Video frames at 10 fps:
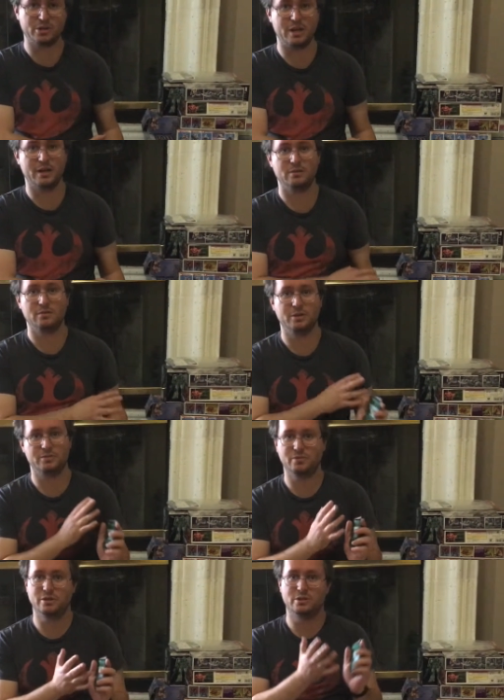set,
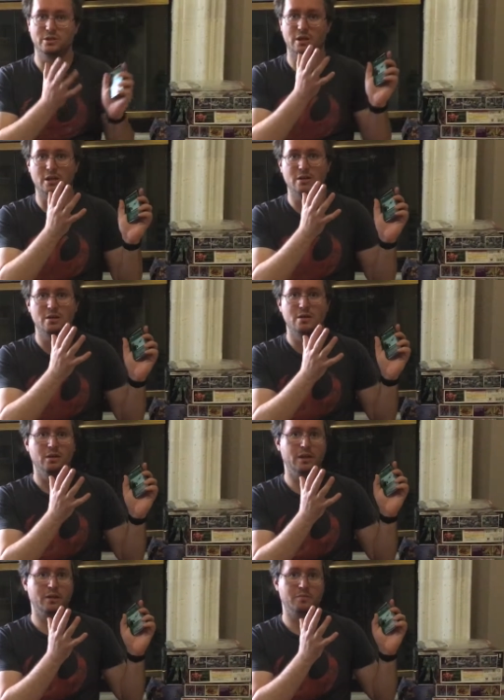which was the
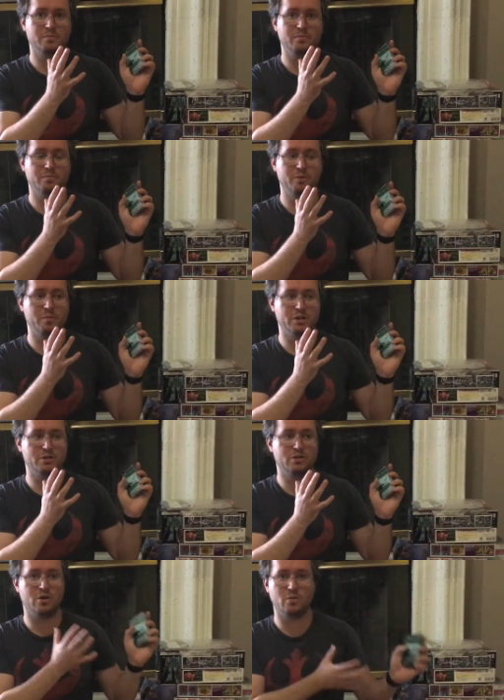pretty
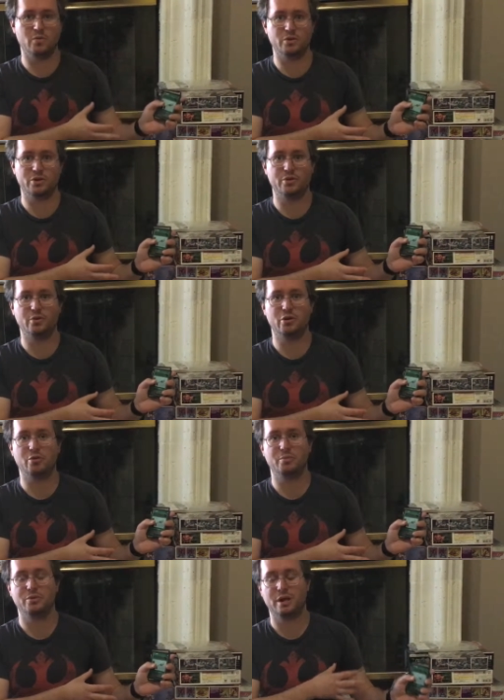much Star Wars: A New
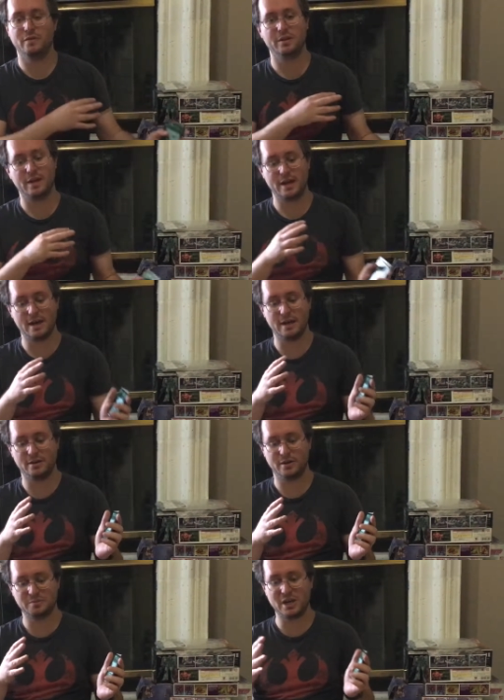Hope, and then they had
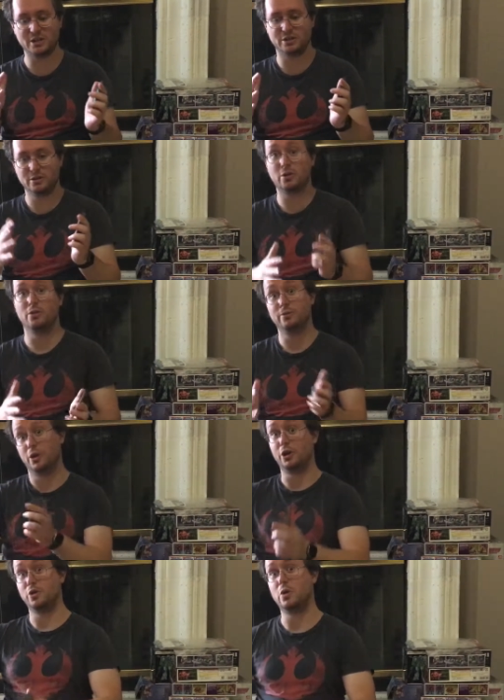an expansion called
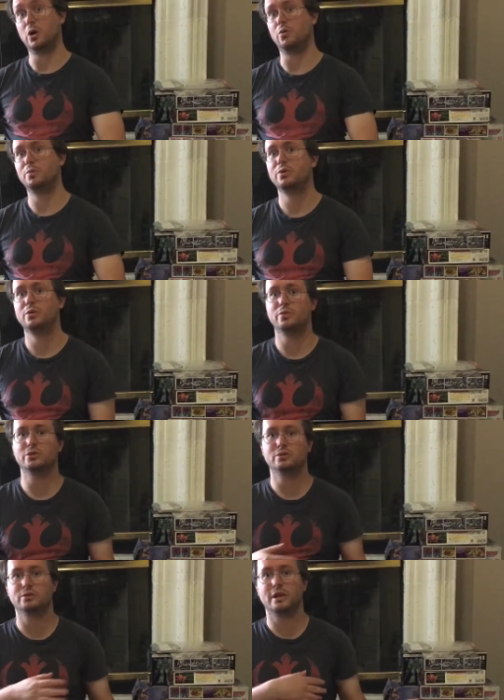A New Hope,
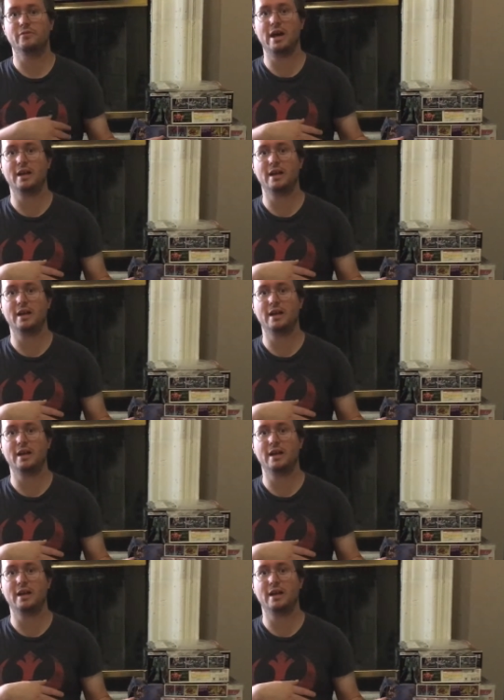which kind of